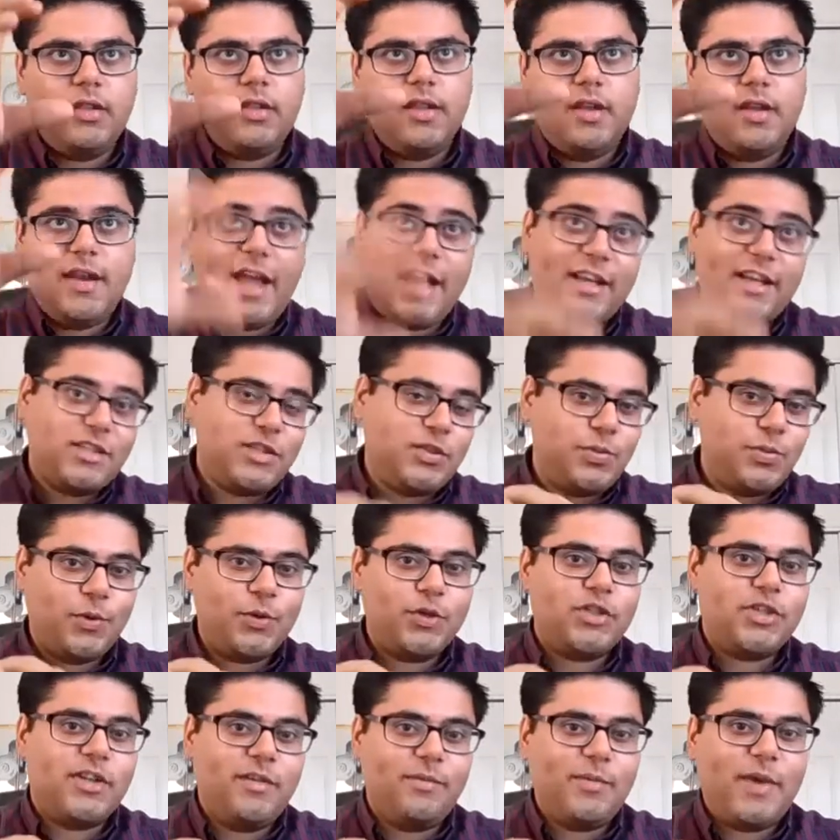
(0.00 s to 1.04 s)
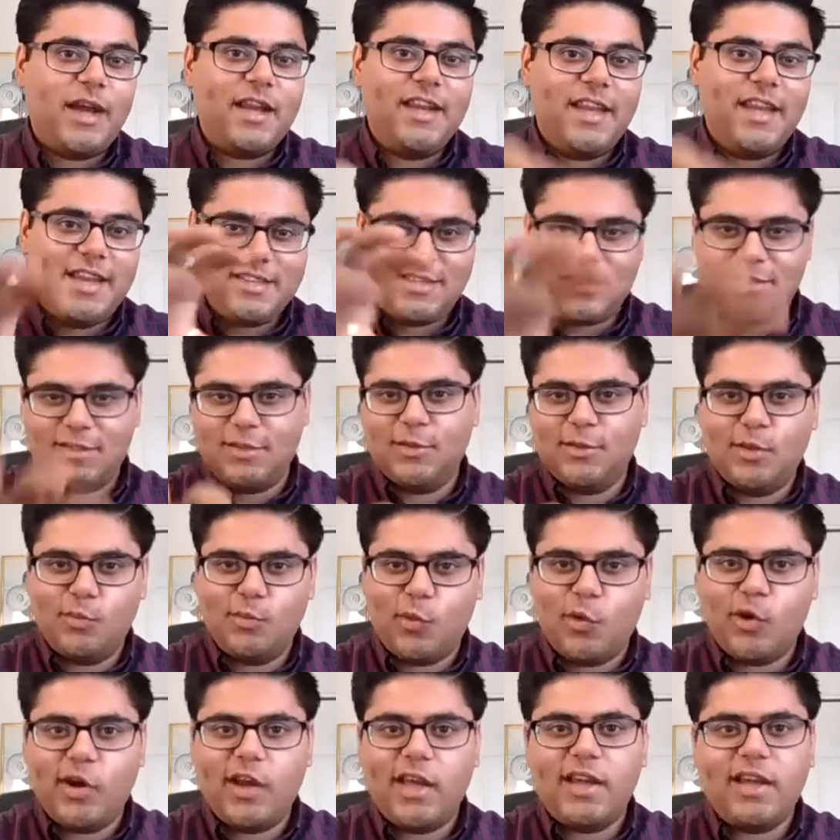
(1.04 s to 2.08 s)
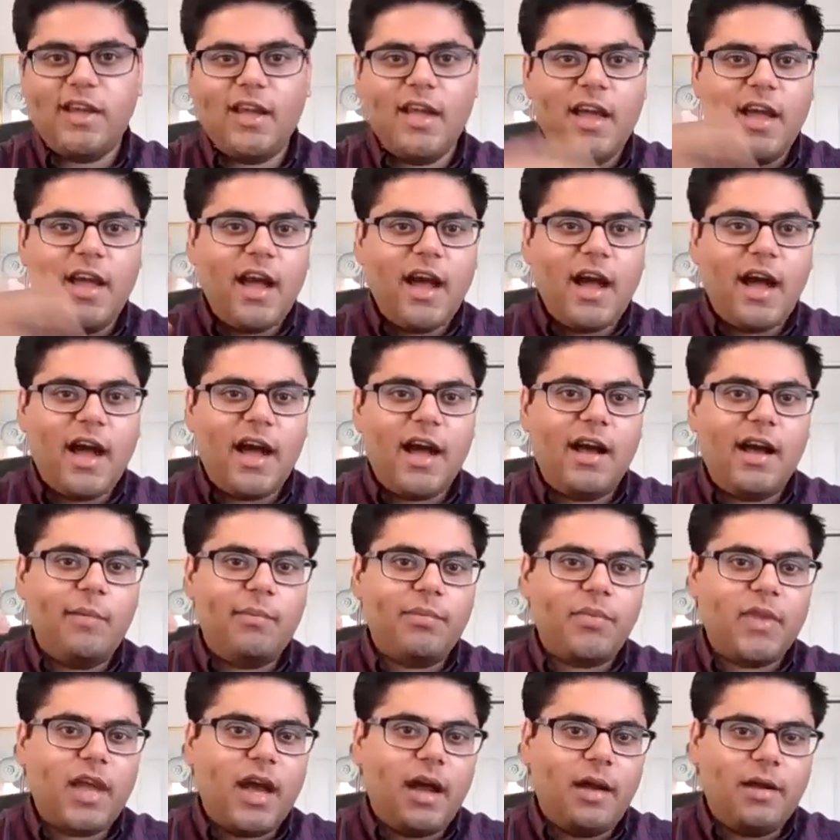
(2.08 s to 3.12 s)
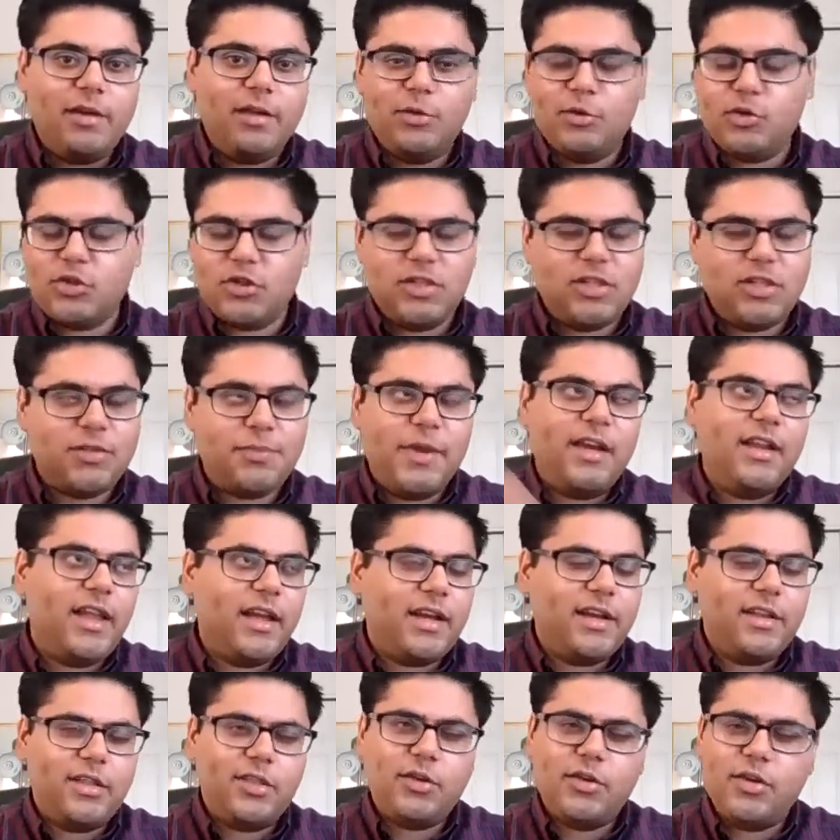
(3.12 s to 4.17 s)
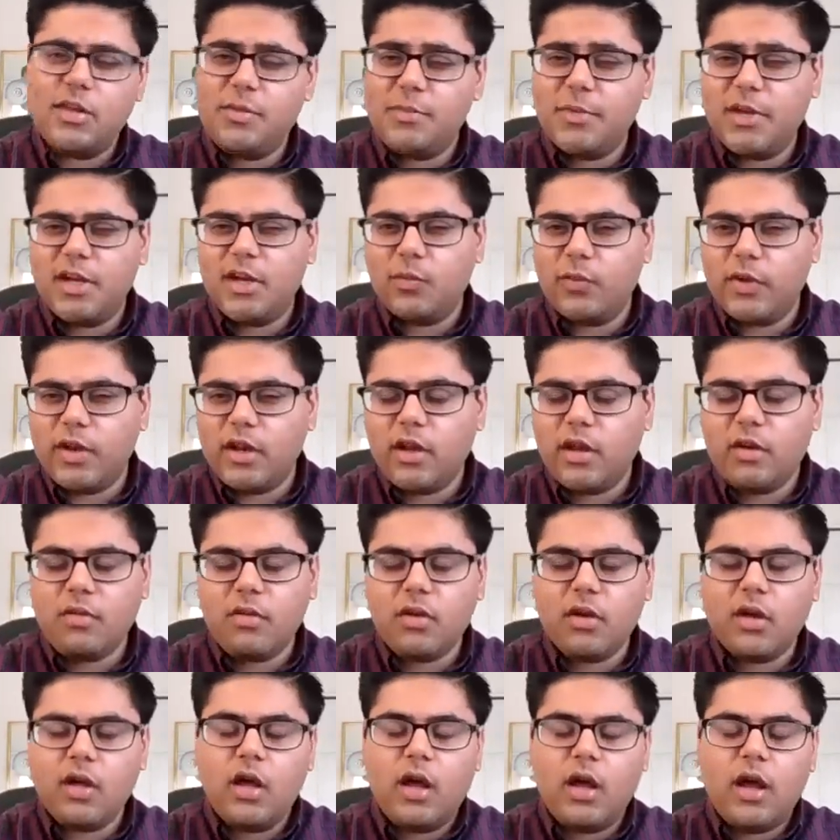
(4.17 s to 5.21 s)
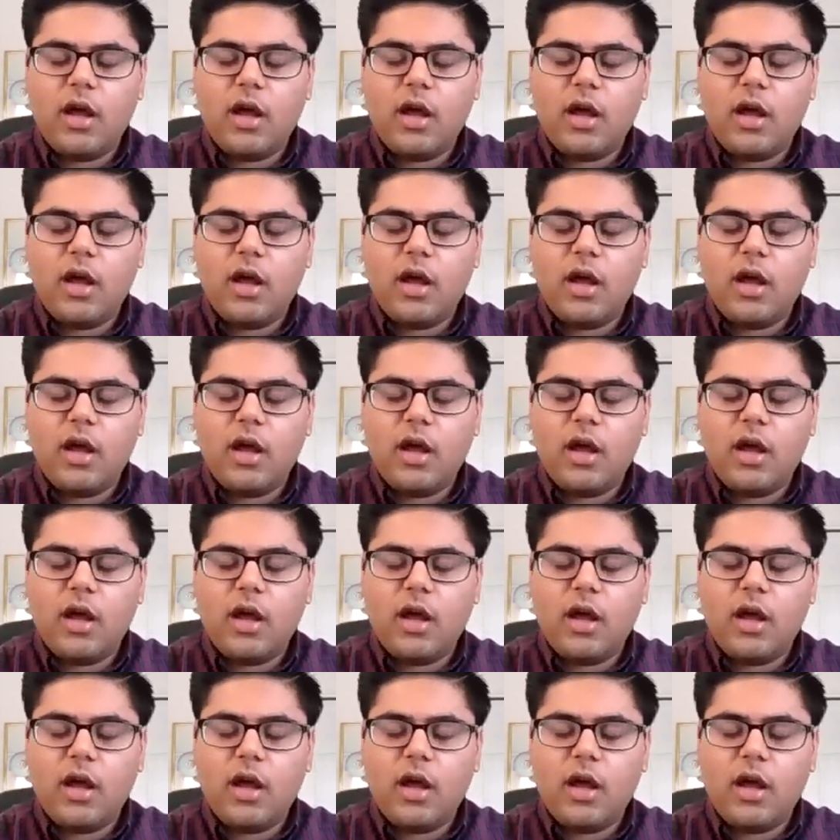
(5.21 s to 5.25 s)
The next portion of my day, still in the morning, I usually spend like a 30-minute window